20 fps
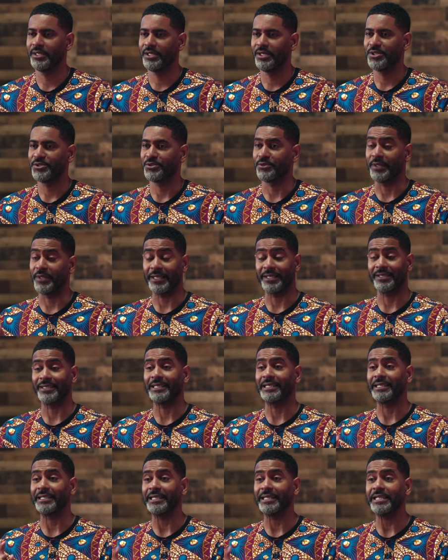so they could
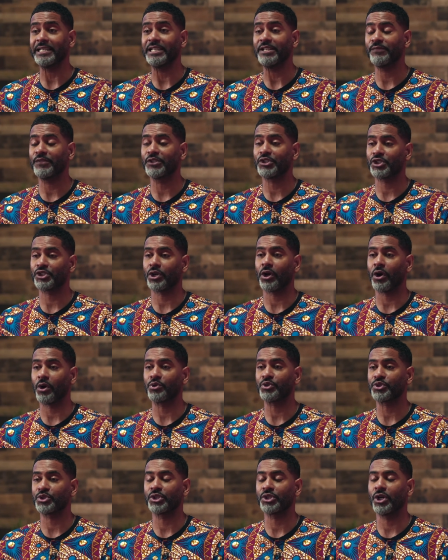leave the
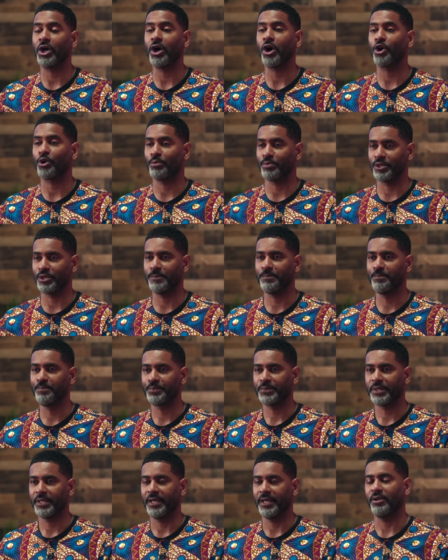Charleston harbor
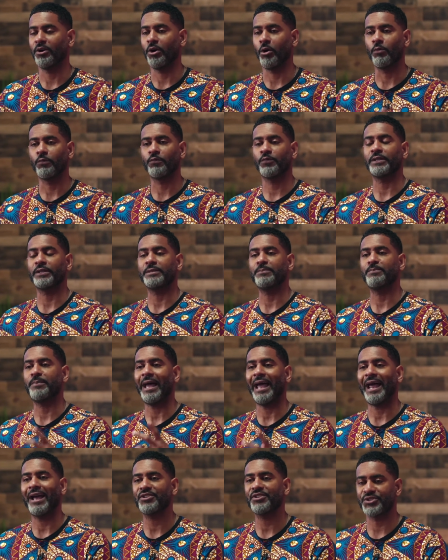and hopefully
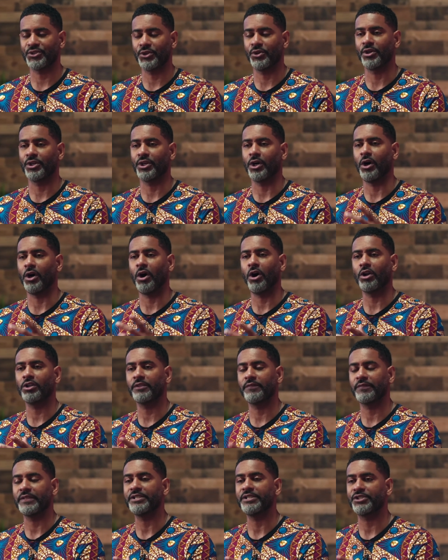pass on all
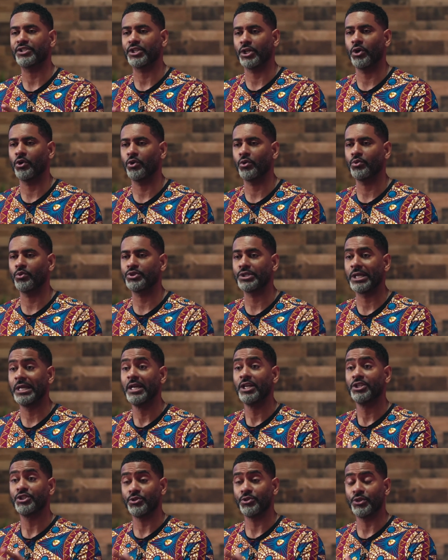of these codes
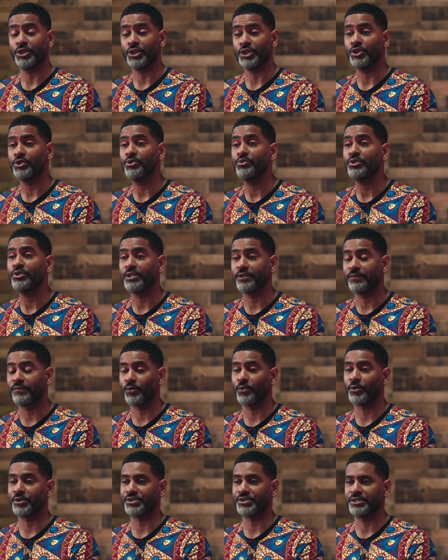to the Union
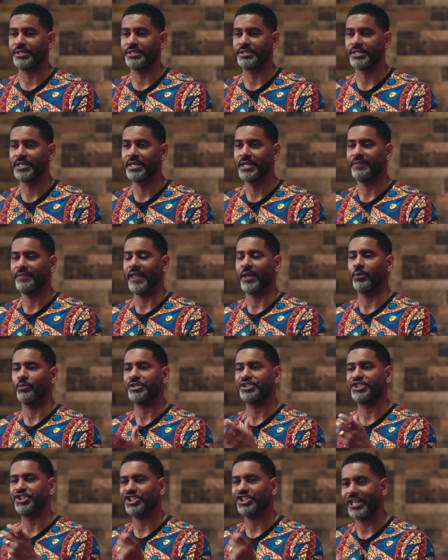forces that
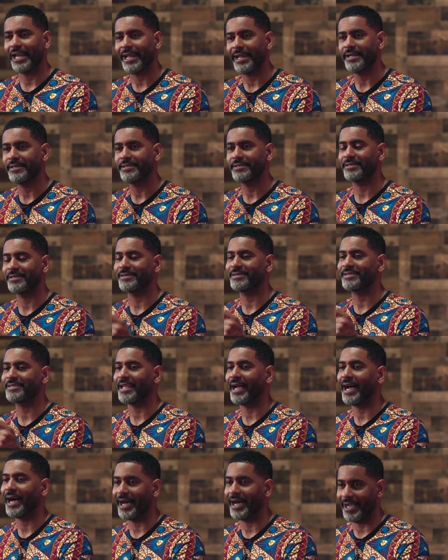would change the
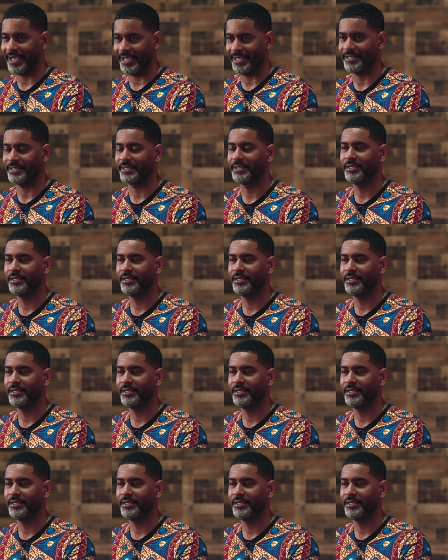tide